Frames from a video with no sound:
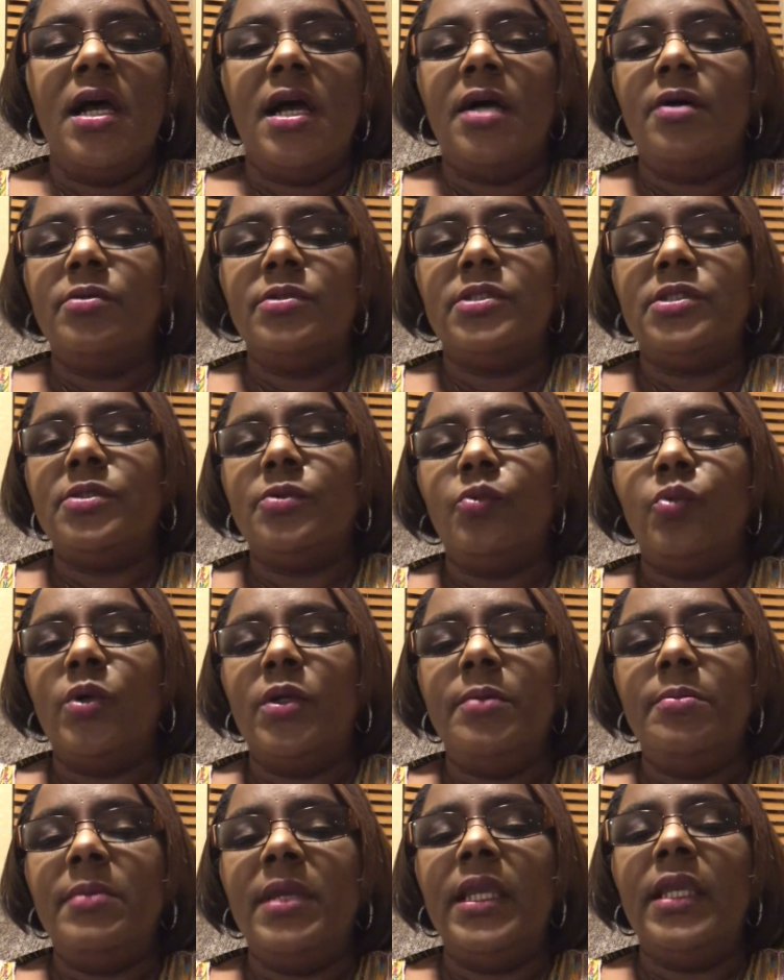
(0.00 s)
I was the
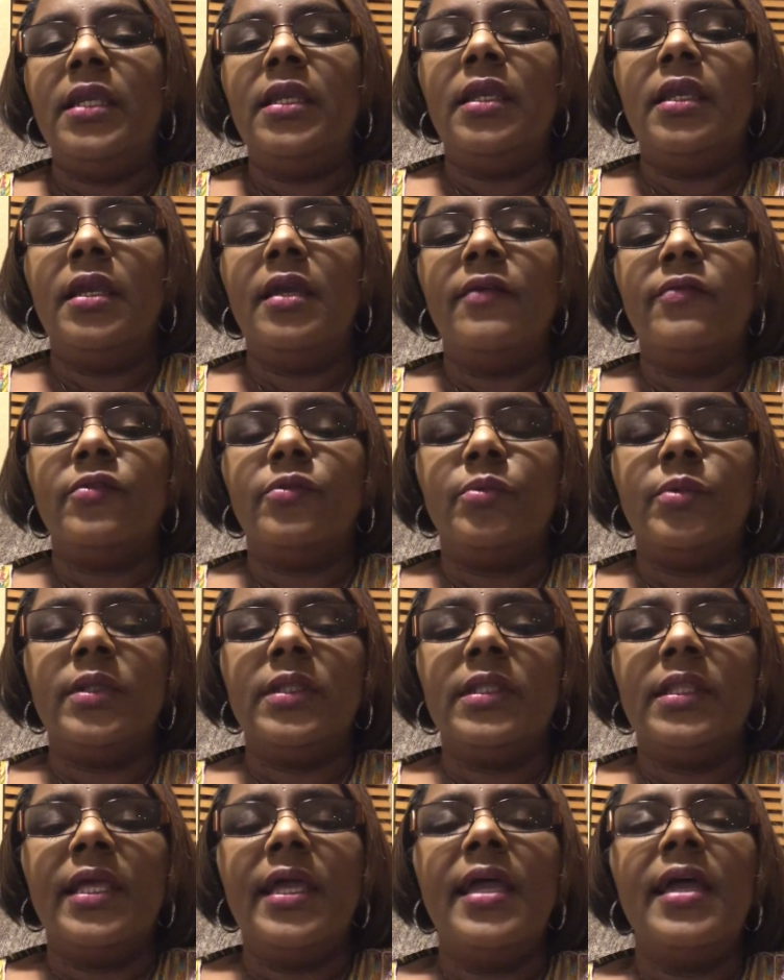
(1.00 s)
one making
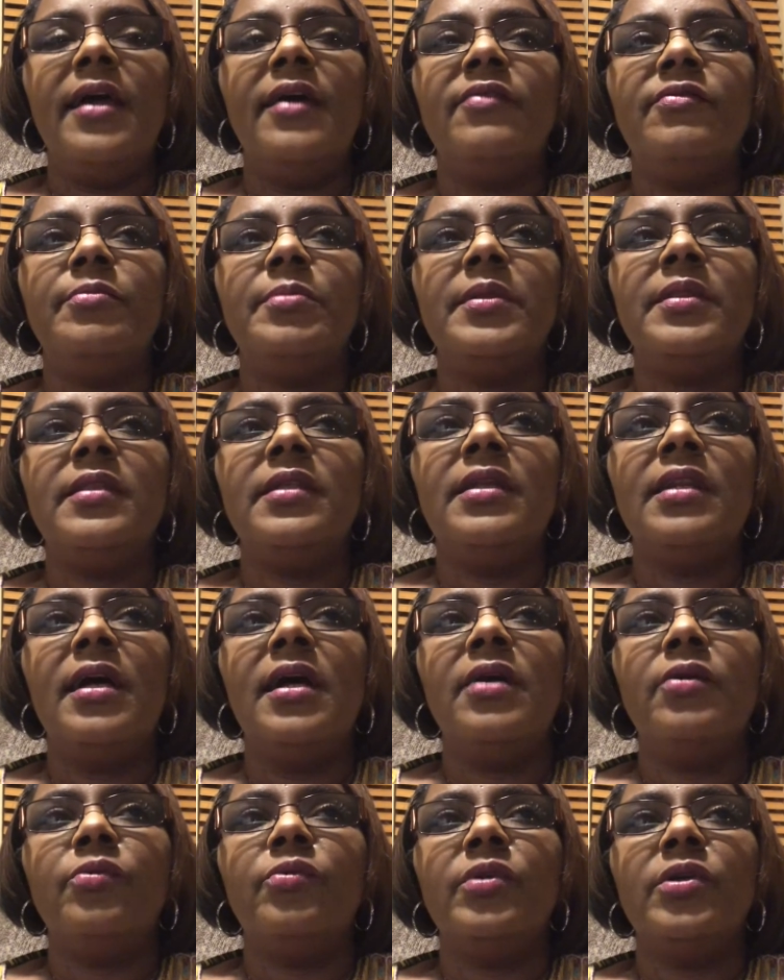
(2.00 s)
everyone laugh. But then
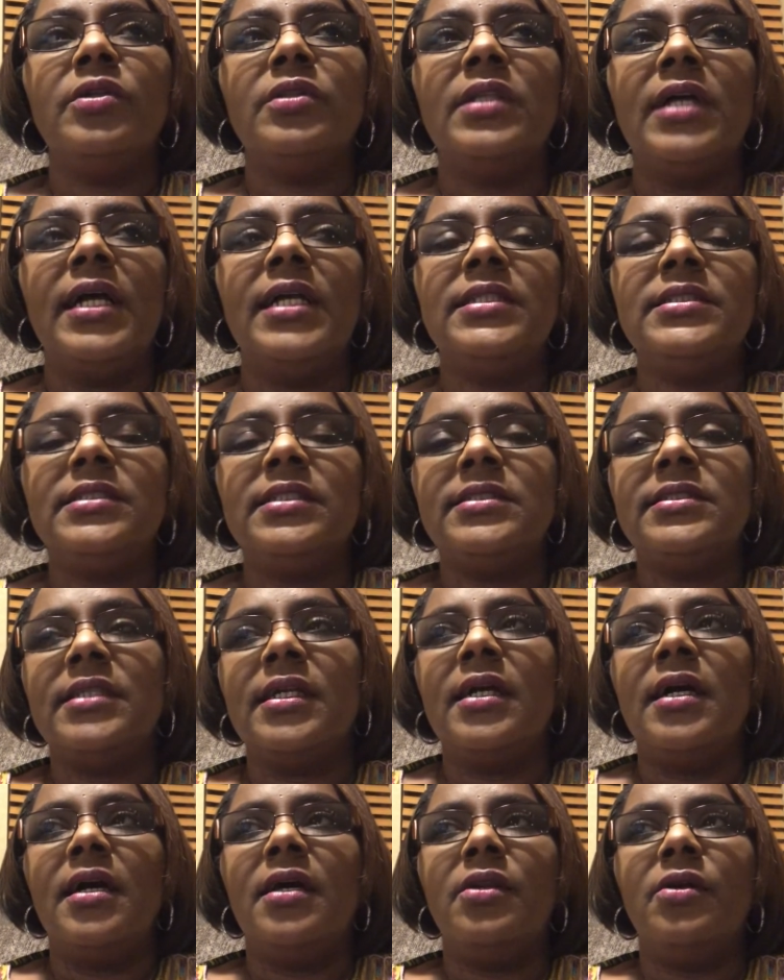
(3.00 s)
I realized as
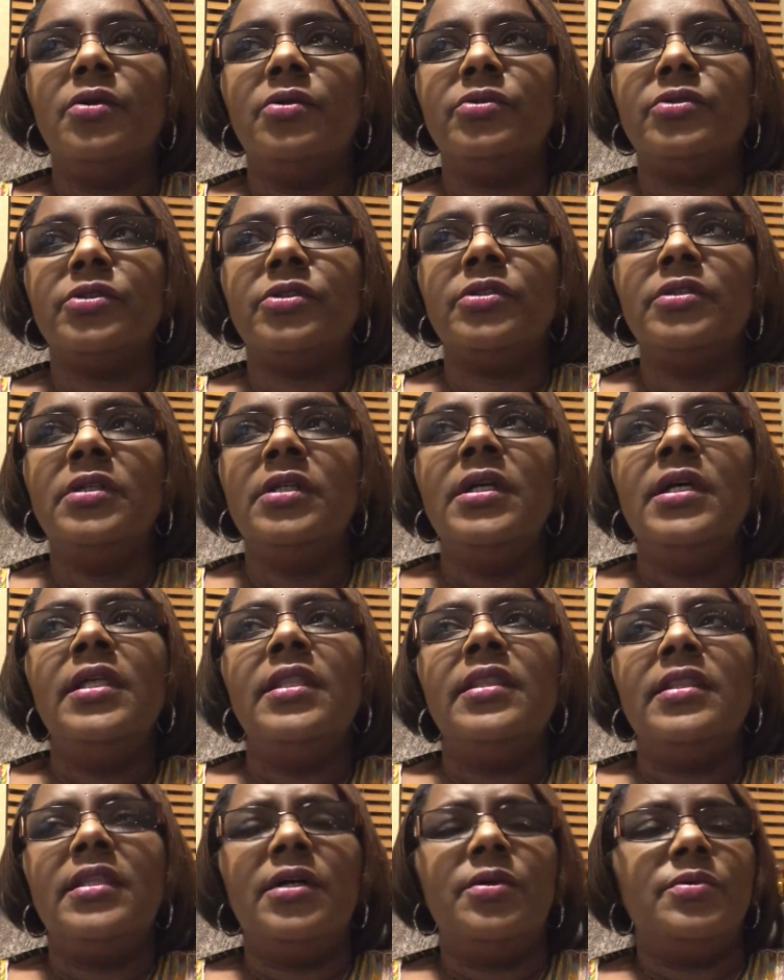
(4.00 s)
I got older
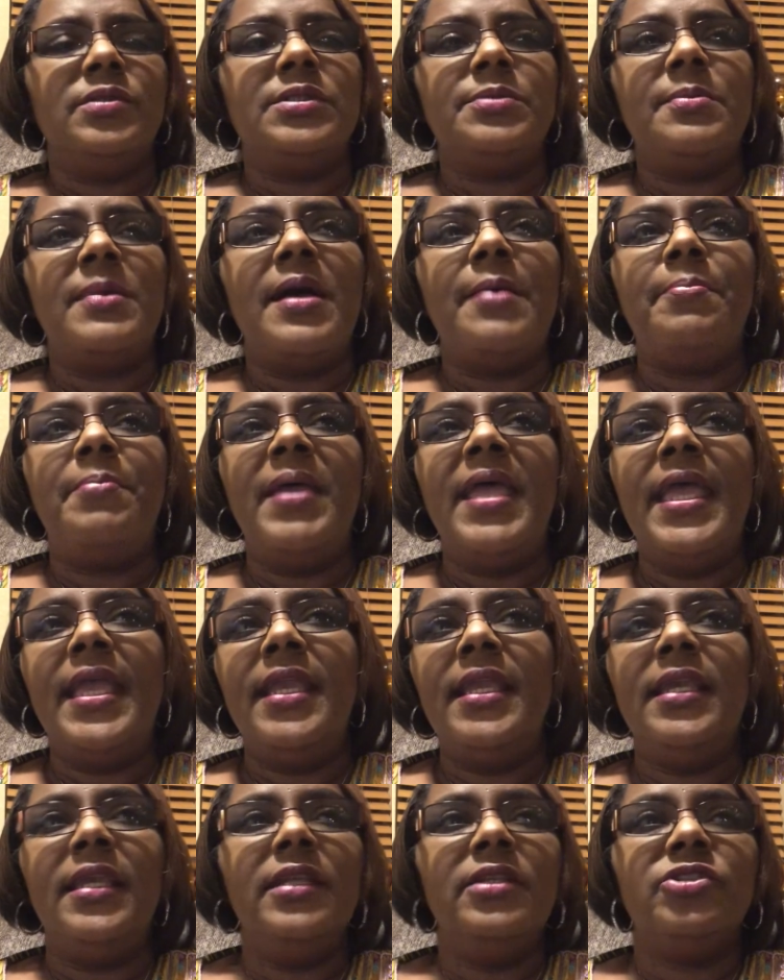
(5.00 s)
that was my
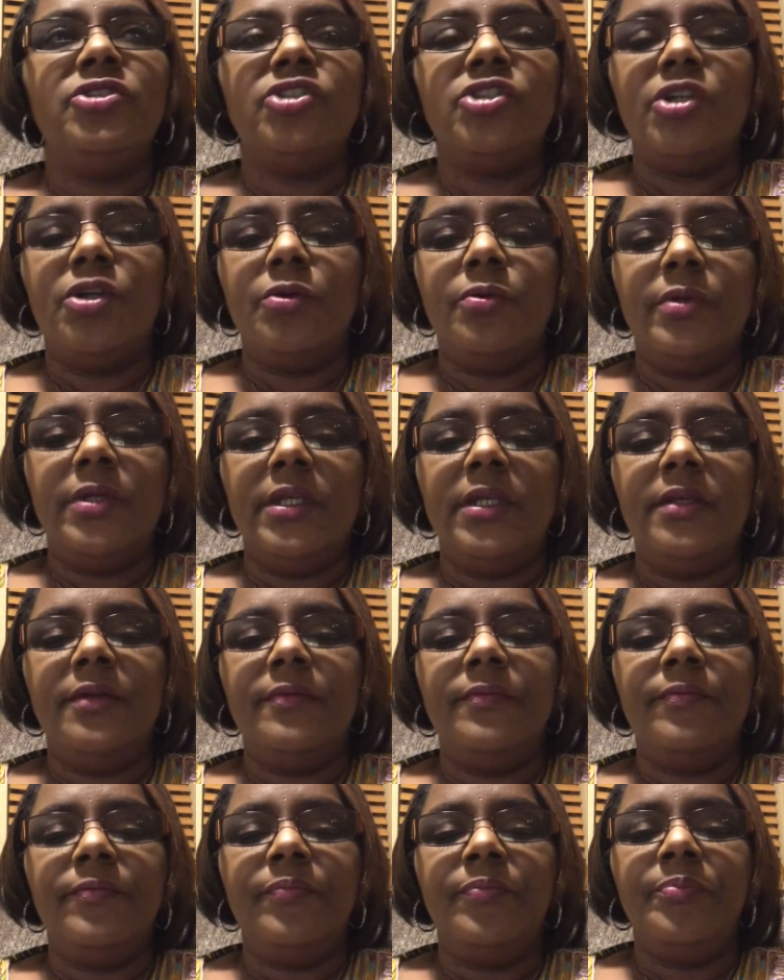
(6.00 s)
pain showing,
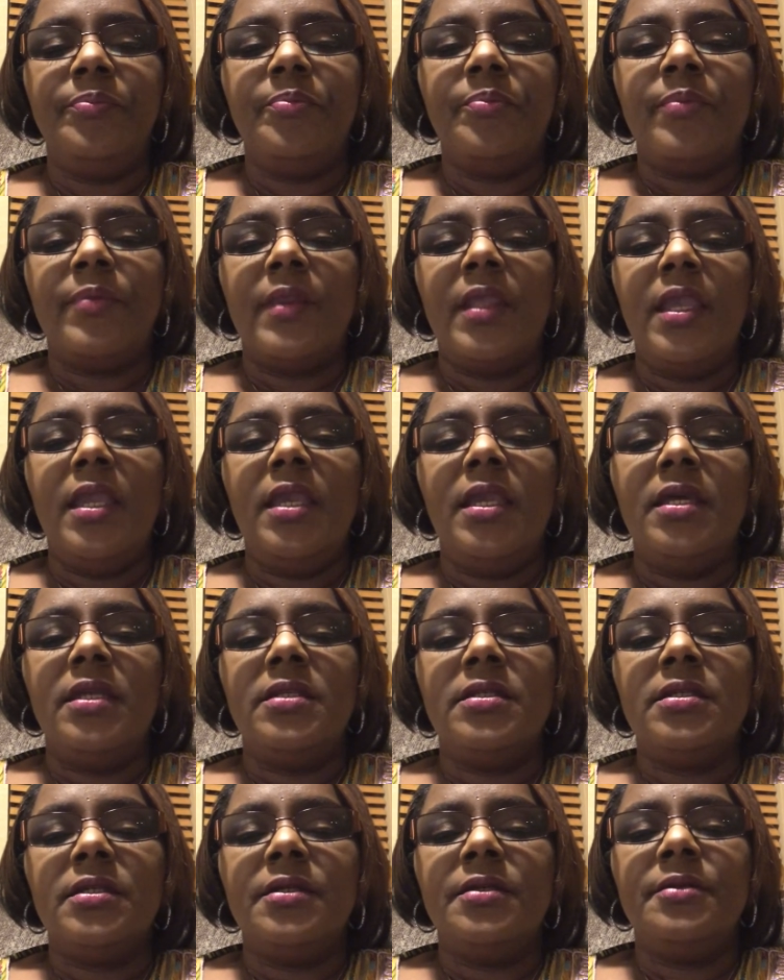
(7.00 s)

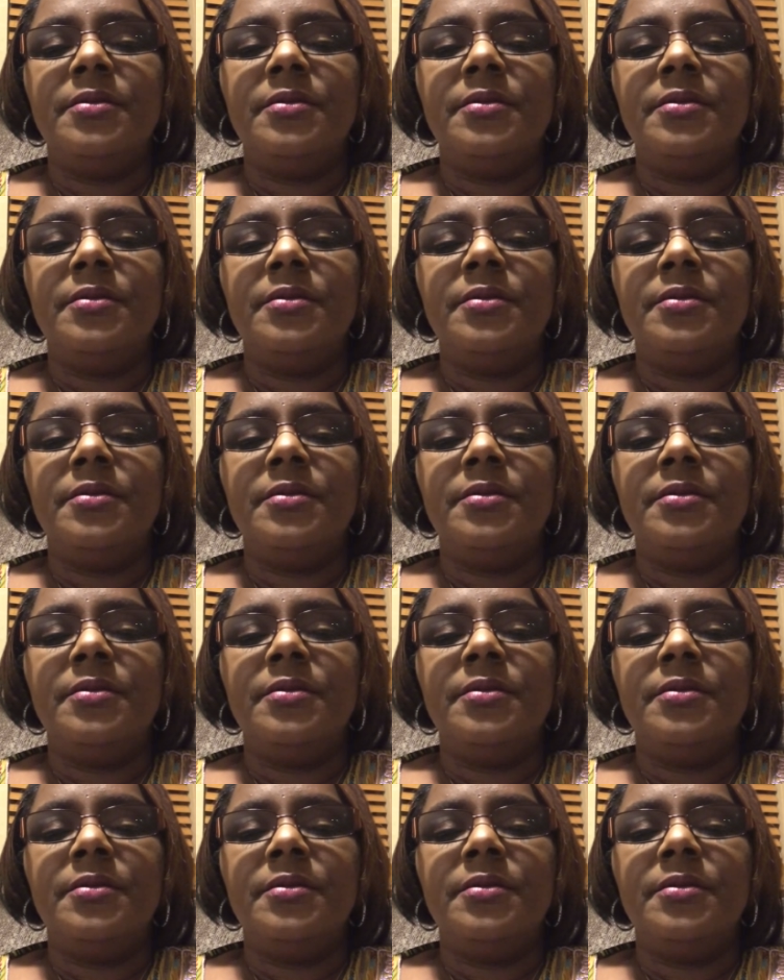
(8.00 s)
and